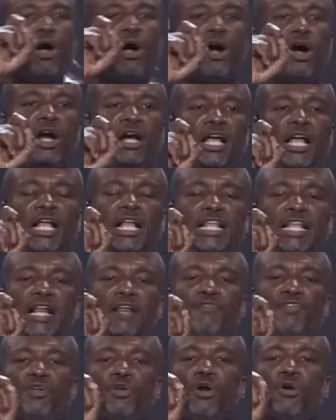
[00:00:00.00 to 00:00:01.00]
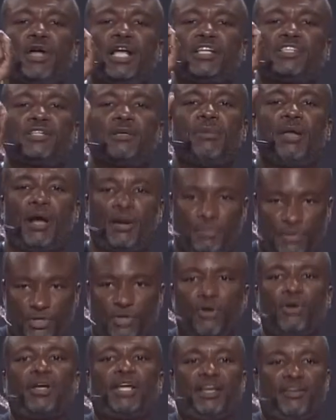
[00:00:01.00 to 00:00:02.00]
hard that if you don't get some help,
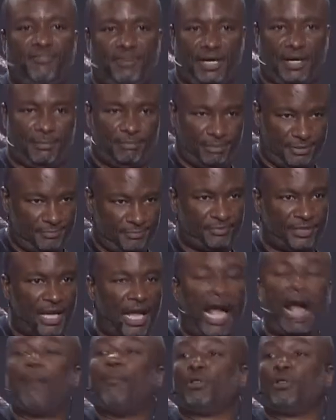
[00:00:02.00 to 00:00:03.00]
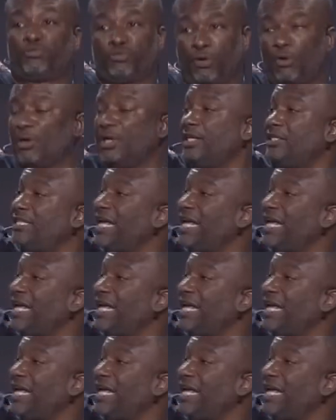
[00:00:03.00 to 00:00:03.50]
you're going to give up? I'm going to throw in the